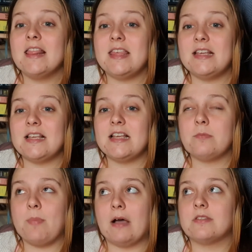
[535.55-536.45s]
This is
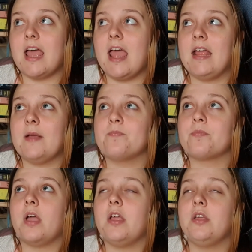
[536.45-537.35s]
about a
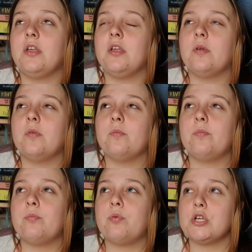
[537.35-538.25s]

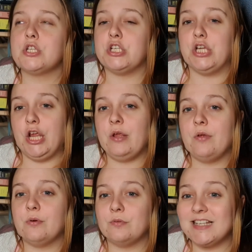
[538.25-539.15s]
prostitute
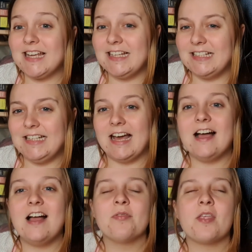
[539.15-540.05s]
called Tequila
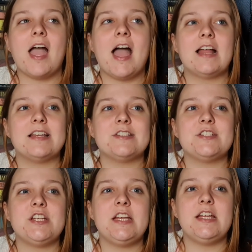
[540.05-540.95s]
Lila, and
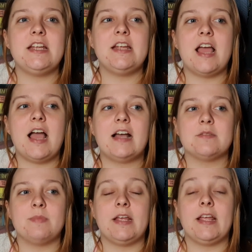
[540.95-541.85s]
she has
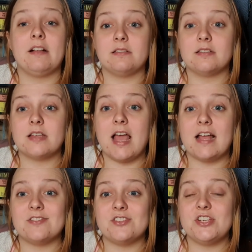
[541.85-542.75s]
been killed,
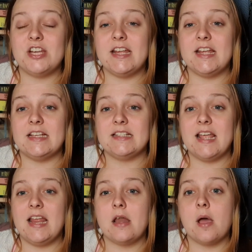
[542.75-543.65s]
and she is in a